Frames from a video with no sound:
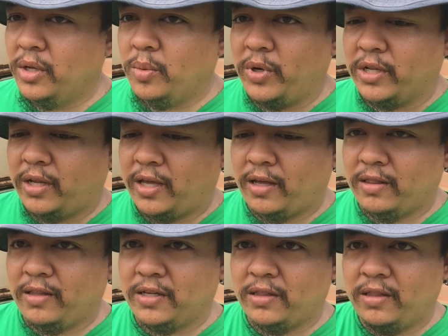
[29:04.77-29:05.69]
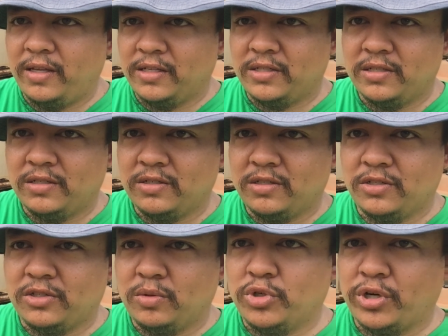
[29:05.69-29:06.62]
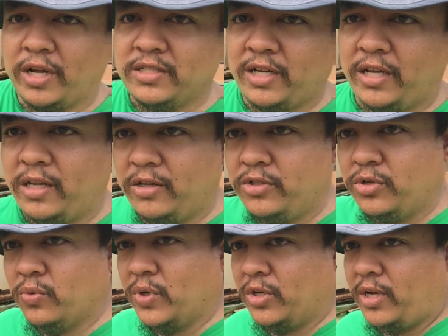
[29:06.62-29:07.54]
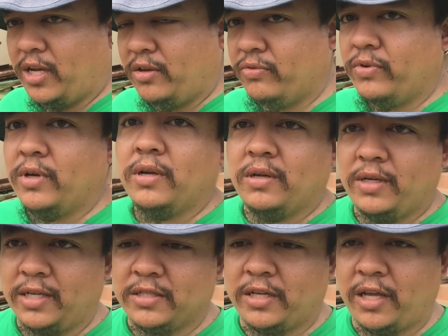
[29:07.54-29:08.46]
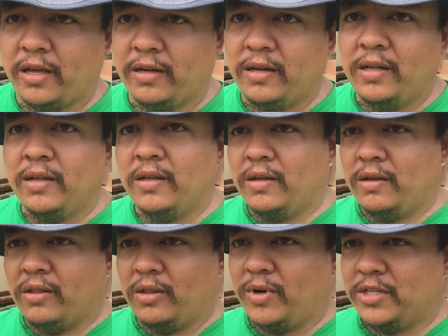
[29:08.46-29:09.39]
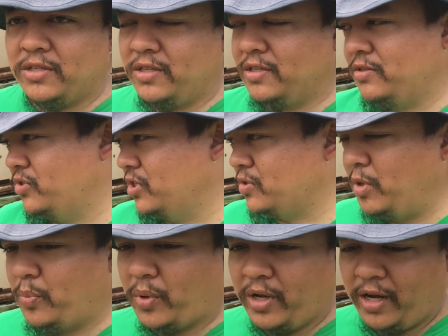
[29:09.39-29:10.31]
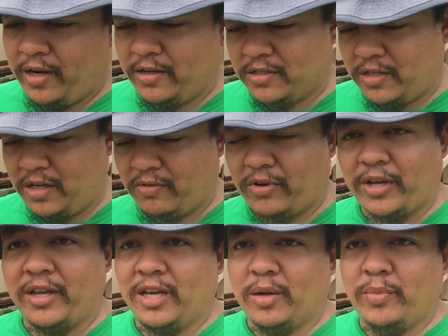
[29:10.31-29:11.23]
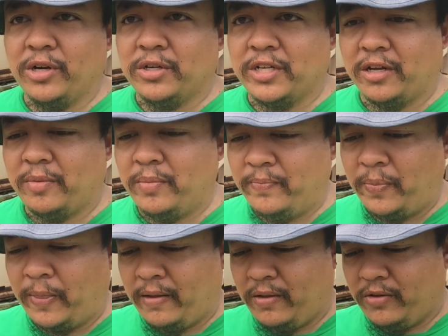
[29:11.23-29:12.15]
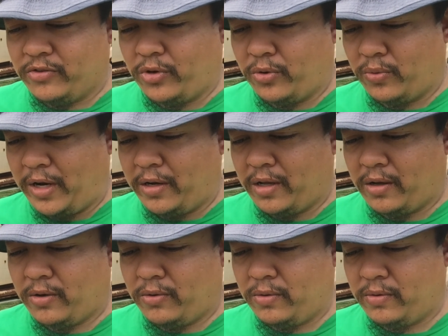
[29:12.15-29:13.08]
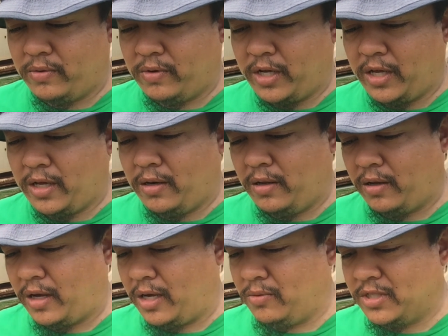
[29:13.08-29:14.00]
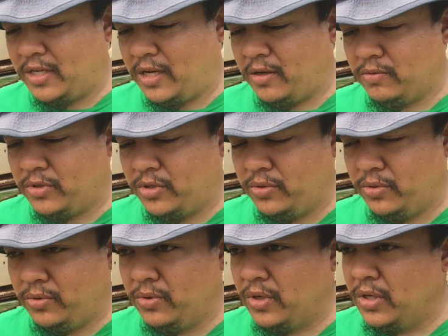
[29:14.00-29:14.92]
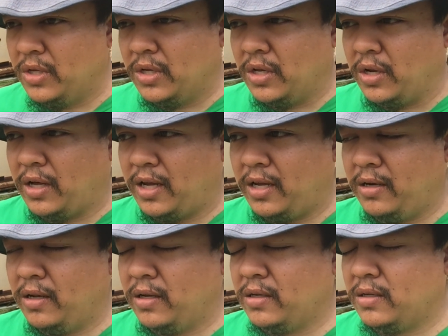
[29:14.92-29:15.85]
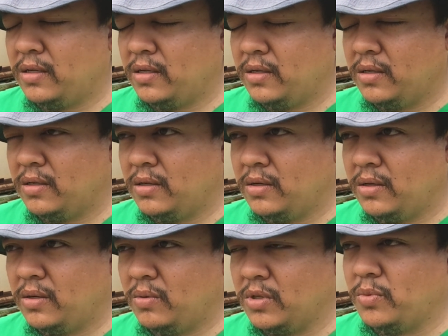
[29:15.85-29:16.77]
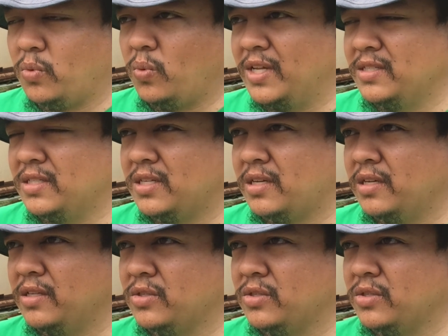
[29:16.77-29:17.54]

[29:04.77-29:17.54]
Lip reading: But can this system translate into real life? Yes, it can. The rest of this is just me playing and seeing if I can get a better time. So right now, again, I was down to 1 second.